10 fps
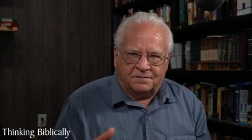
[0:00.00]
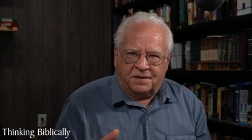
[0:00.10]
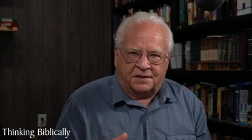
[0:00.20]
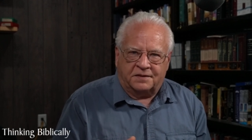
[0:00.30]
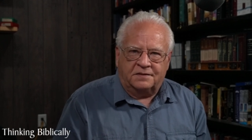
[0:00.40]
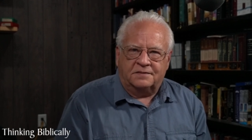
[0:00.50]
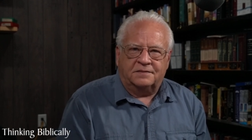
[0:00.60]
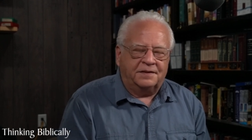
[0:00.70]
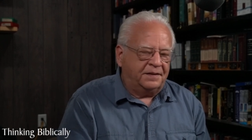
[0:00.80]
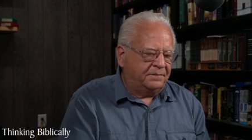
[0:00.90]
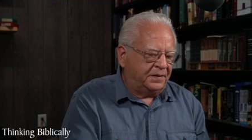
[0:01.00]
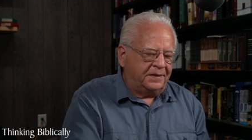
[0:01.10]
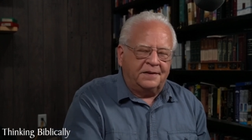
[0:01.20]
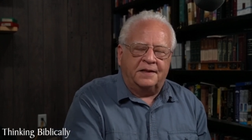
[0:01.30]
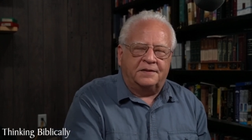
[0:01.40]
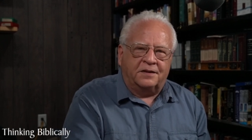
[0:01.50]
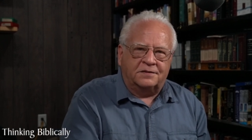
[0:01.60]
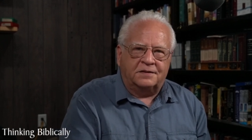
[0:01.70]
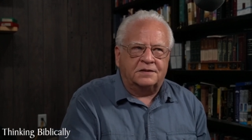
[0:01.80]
method, but it, it doesn't.